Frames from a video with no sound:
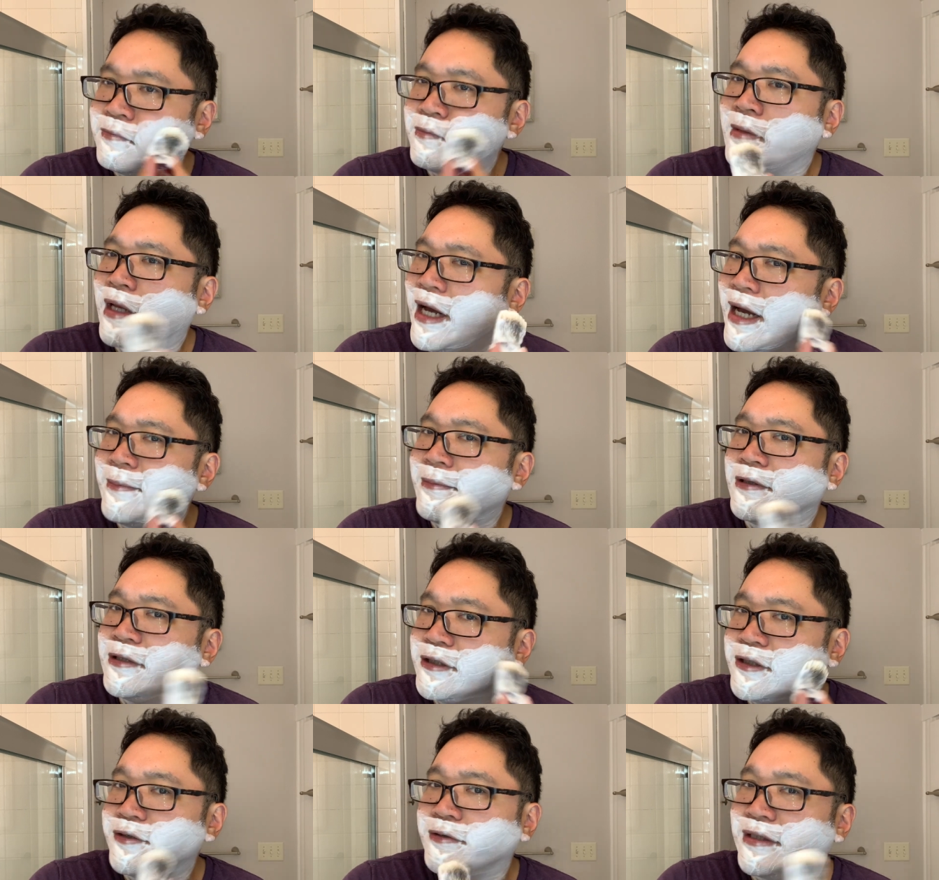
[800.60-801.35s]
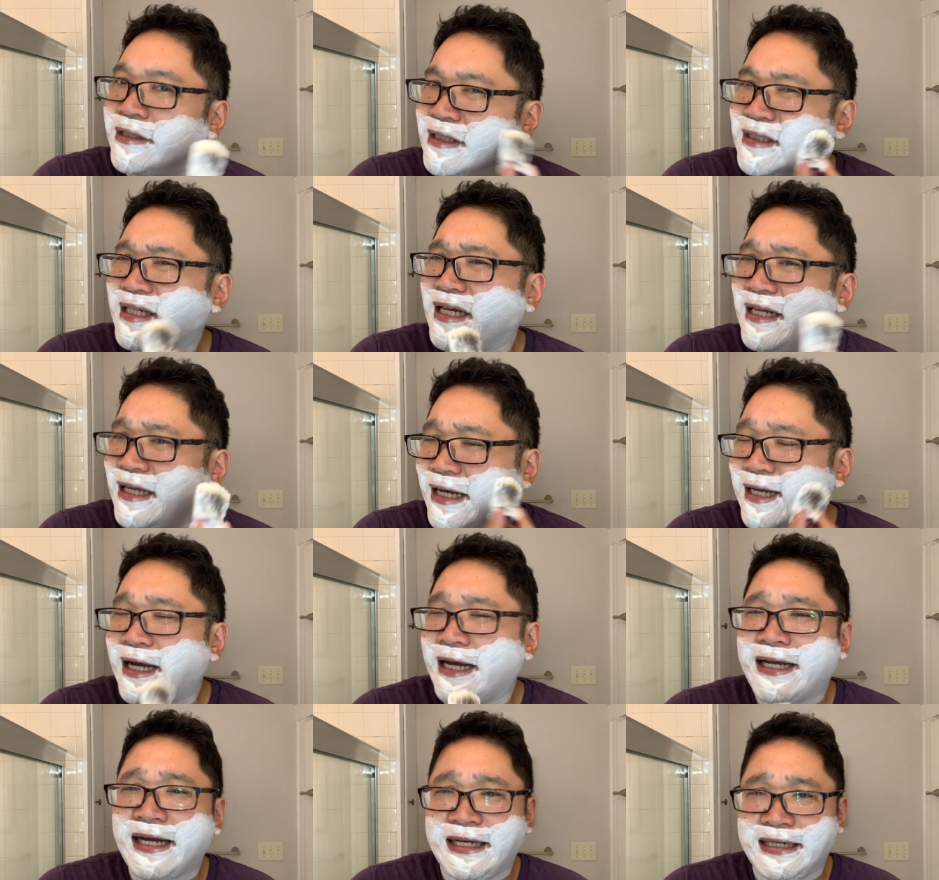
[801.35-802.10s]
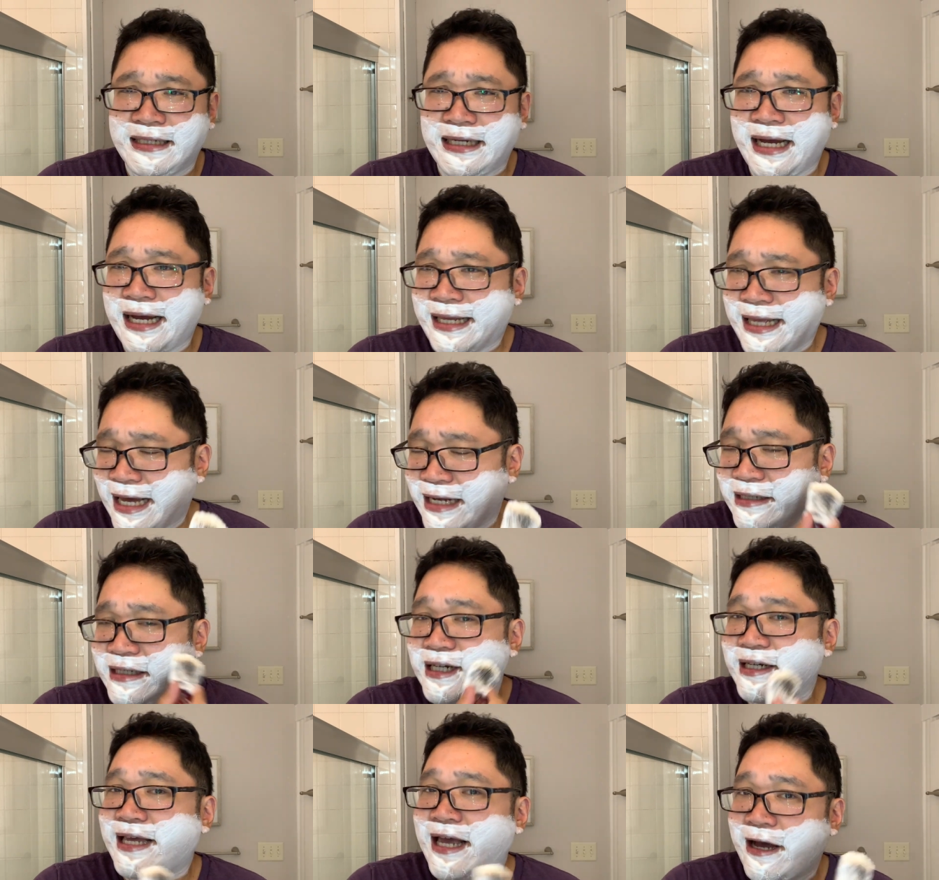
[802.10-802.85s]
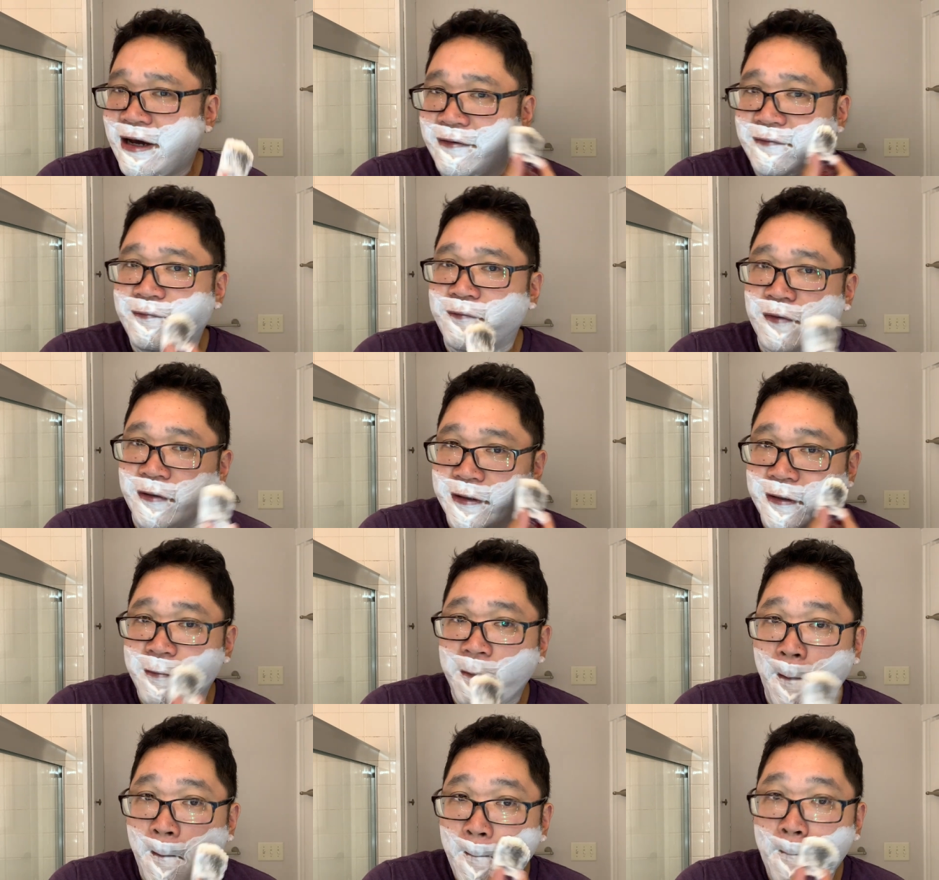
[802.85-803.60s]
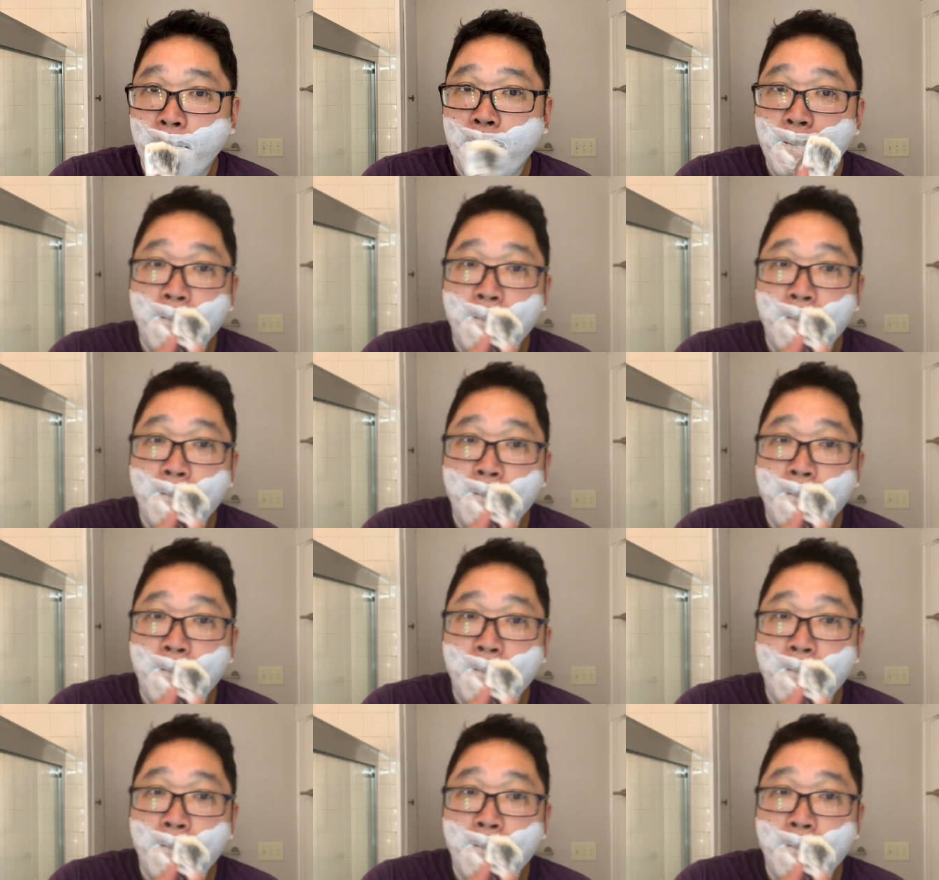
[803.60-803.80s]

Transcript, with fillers: I'm used to it. I kind of I kind of account for it.